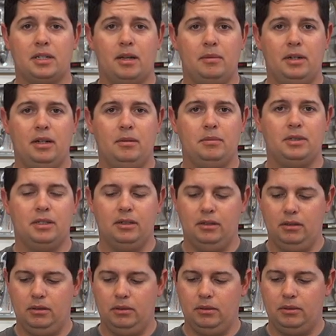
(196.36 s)
coming up,
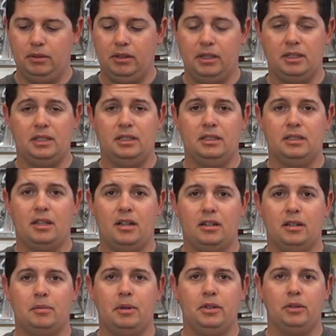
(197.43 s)
so you guys need to
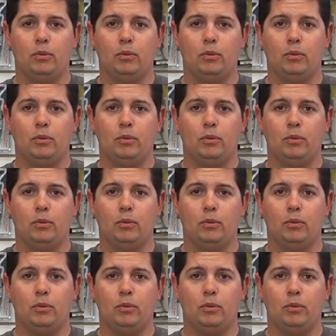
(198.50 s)
stock up on